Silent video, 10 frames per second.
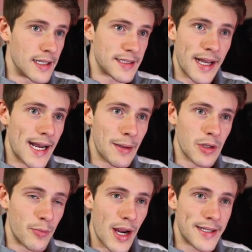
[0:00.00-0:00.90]
it's not able
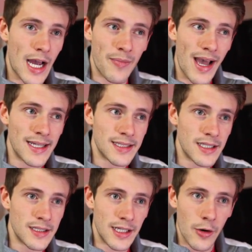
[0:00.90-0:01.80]
to break down past
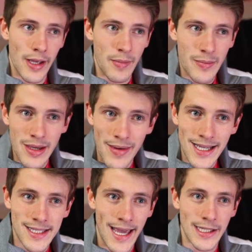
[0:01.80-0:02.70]
this, you know, it maybe it
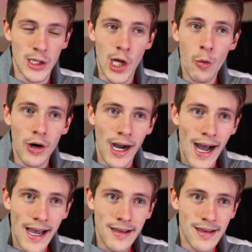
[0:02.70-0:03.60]
makes a lower
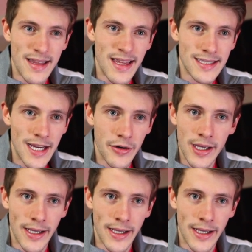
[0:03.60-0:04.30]
high in this area.